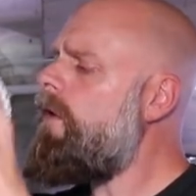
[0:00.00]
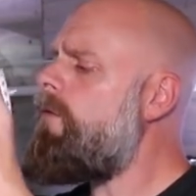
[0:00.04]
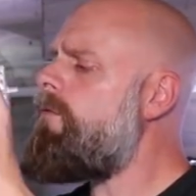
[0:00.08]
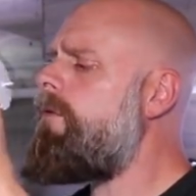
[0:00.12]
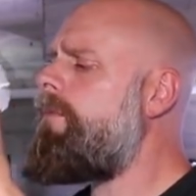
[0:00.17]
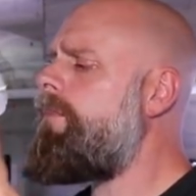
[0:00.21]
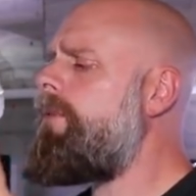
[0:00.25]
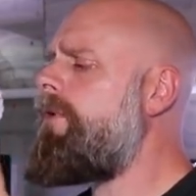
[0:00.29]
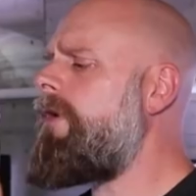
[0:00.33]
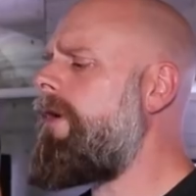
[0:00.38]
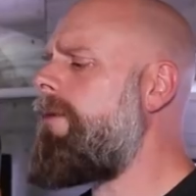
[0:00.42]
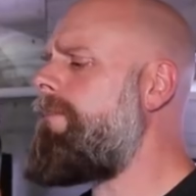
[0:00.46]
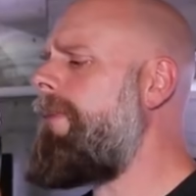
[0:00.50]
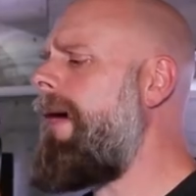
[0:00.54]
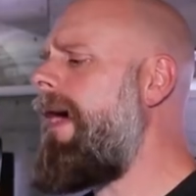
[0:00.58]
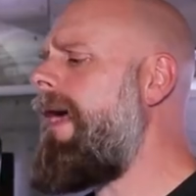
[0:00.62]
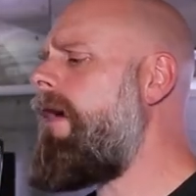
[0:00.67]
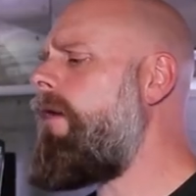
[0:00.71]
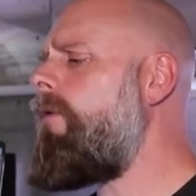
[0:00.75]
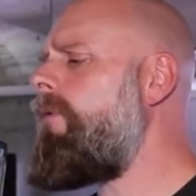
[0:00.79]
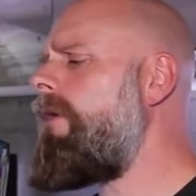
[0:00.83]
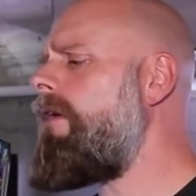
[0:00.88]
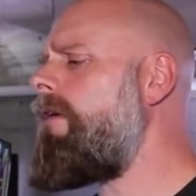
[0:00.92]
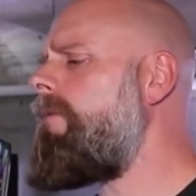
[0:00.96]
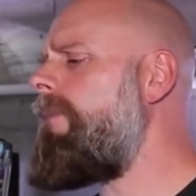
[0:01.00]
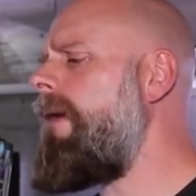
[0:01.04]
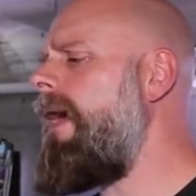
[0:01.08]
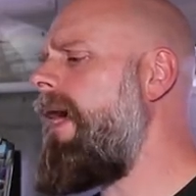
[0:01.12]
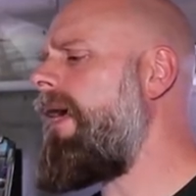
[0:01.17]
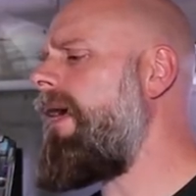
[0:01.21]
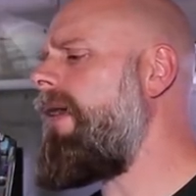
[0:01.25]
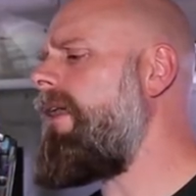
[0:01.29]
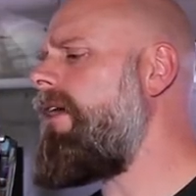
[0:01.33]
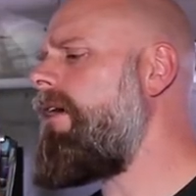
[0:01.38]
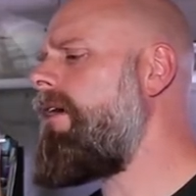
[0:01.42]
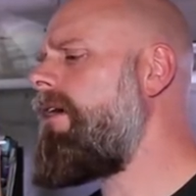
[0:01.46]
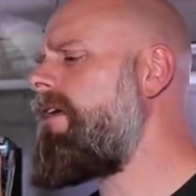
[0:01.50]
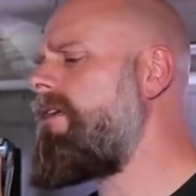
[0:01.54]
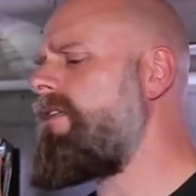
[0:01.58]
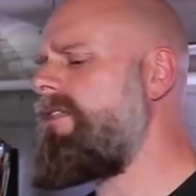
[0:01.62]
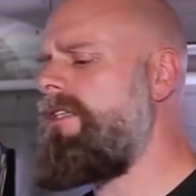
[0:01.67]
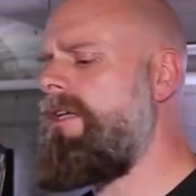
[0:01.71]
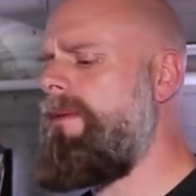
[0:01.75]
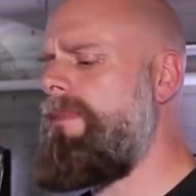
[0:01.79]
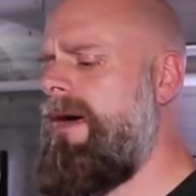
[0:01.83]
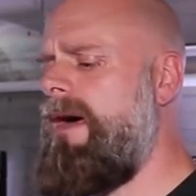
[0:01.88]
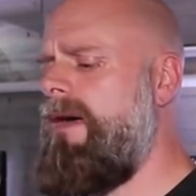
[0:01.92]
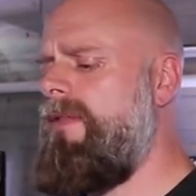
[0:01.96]
We'll put our bio wheel back in here because
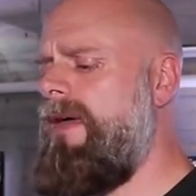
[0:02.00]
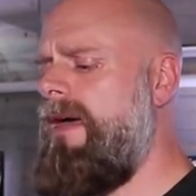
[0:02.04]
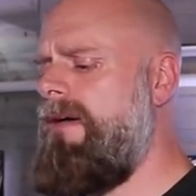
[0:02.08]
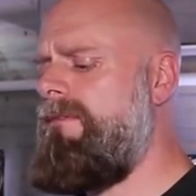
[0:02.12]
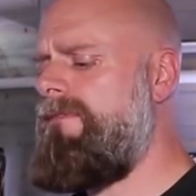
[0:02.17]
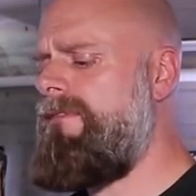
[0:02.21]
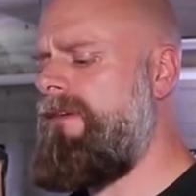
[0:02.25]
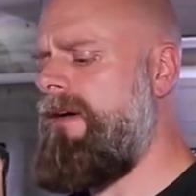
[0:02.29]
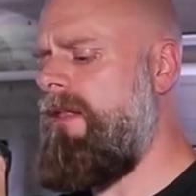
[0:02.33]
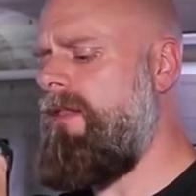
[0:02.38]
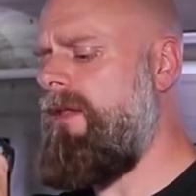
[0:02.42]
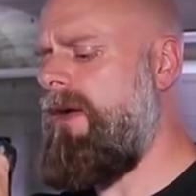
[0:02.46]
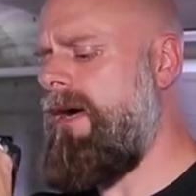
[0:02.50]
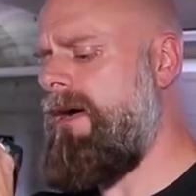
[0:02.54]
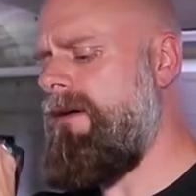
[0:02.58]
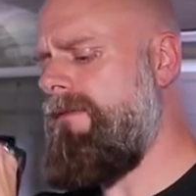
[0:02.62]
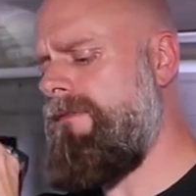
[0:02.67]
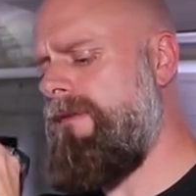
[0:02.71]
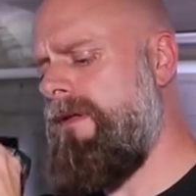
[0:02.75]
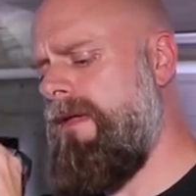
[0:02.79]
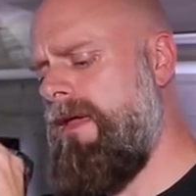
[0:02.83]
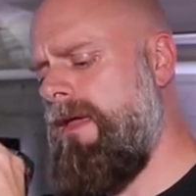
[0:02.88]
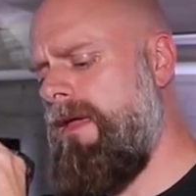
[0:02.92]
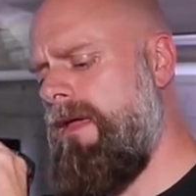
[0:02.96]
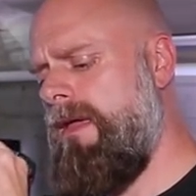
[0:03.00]
somehow that fell off.